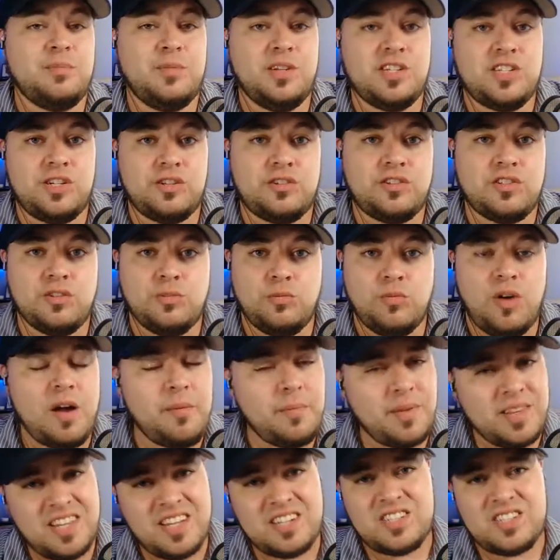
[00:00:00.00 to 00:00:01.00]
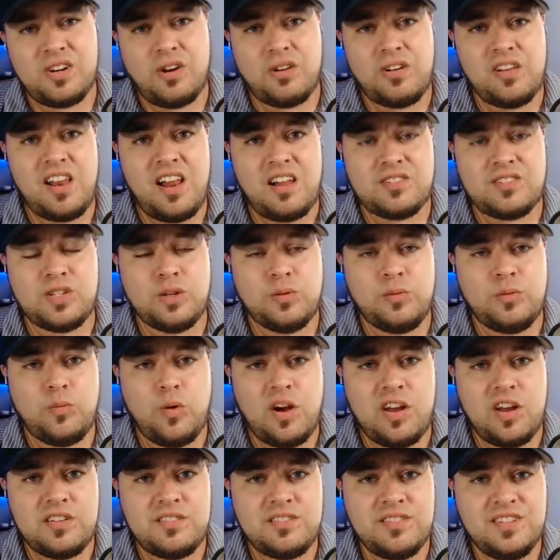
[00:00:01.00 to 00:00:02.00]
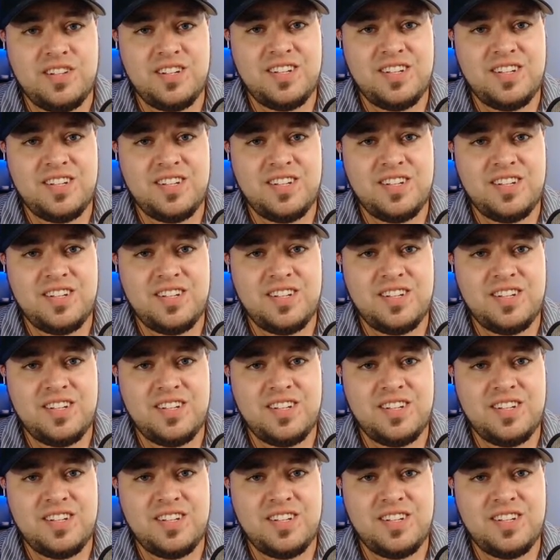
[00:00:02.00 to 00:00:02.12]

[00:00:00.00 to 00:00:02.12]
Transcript: this year too. I mean, they started out two and one.